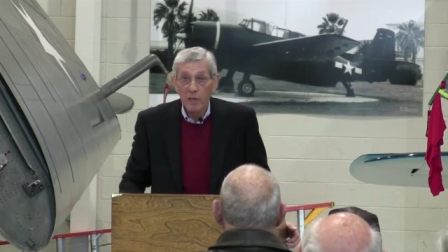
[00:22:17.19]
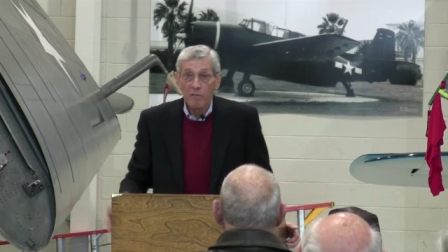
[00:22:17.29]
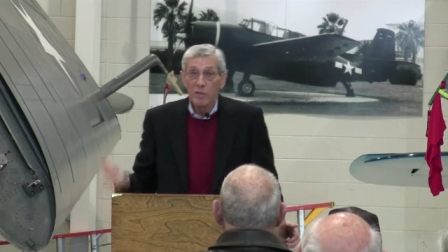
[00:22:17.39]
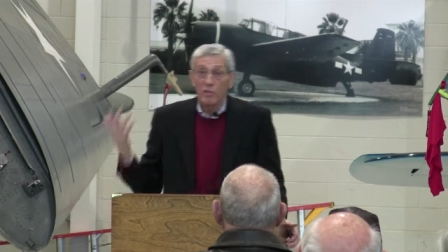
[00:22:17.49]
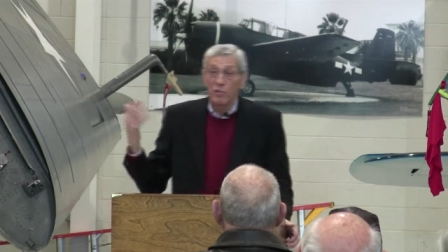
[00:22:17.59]

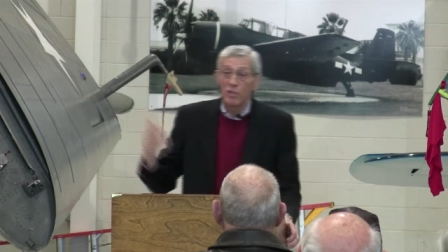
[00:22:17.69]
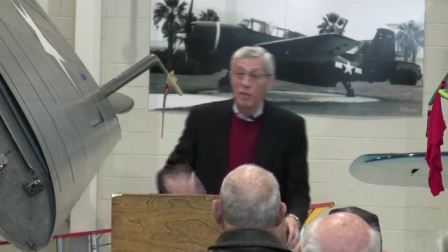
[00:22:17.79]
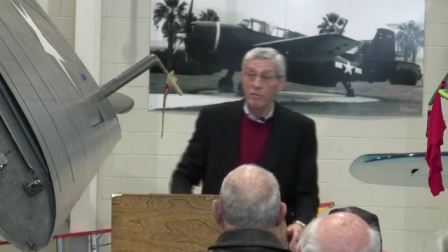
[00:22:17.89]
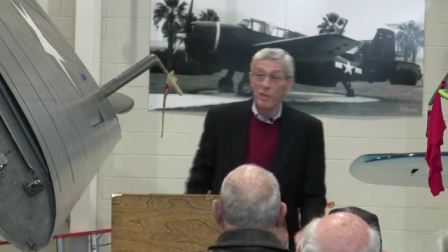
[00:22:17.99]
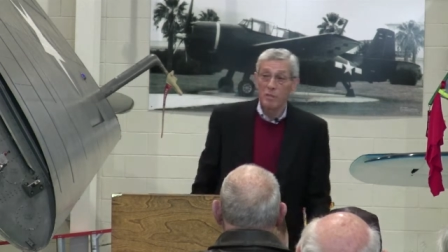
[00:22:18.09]
Got at
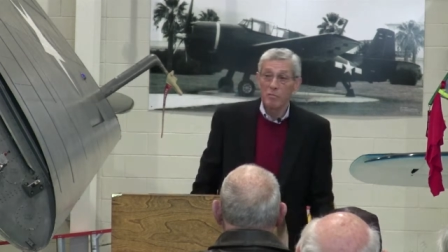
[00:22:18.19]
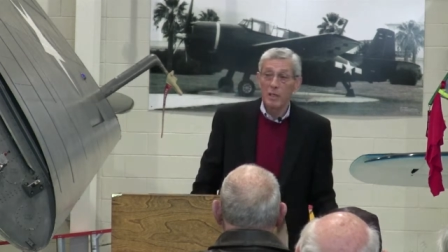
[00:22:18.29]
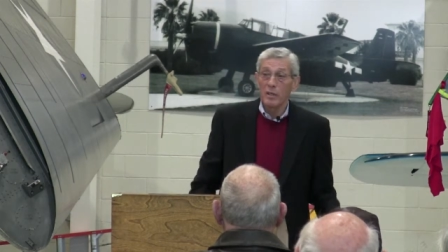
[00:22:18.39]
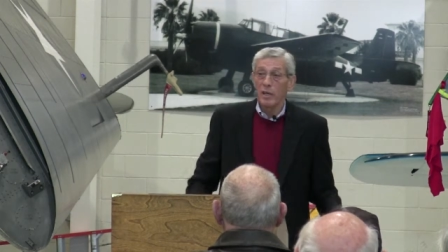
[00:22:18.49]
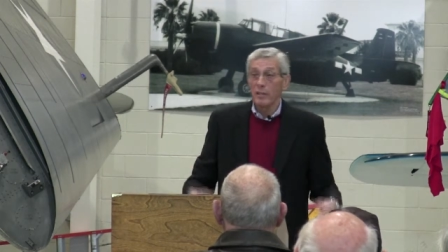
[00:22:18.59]
270,
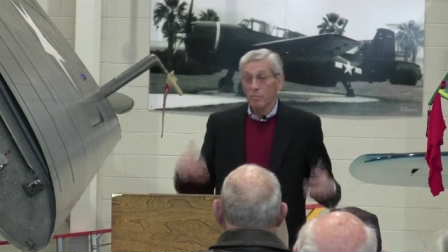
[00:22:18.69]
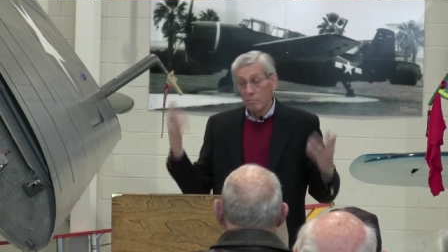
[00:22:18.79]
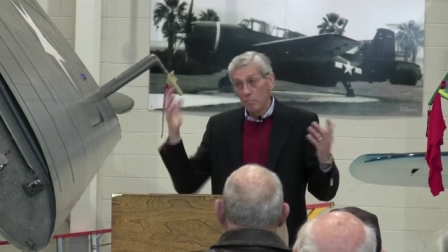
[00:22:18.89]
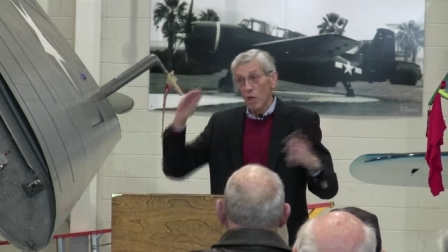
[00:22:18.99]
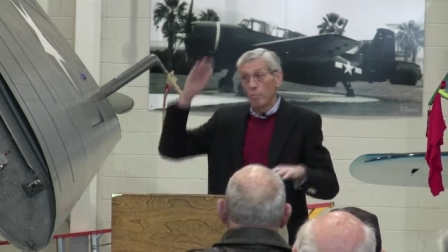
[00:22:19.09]
something like that,
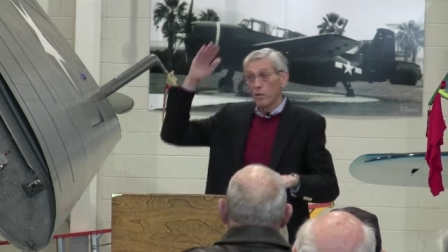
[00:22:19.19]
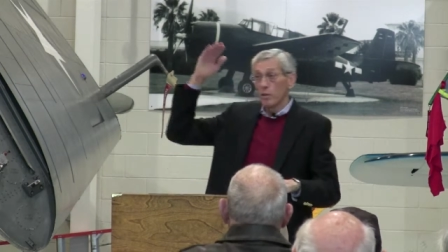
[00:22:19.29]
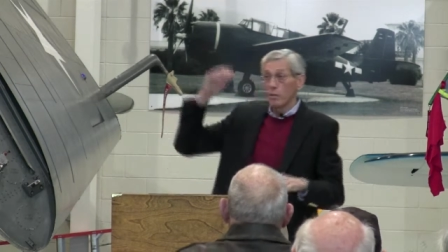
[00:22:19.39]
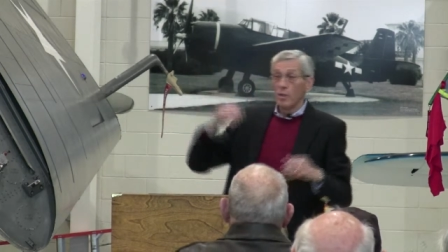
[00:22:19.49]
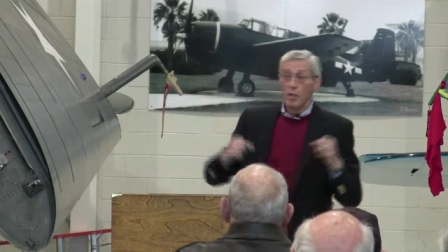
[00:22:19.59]
up
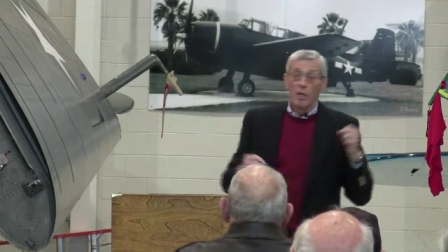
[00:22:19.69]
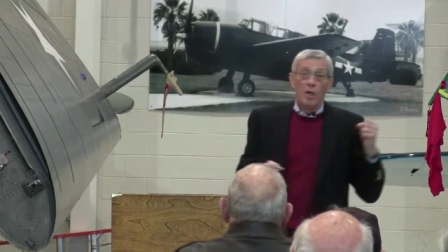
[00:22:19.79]
here.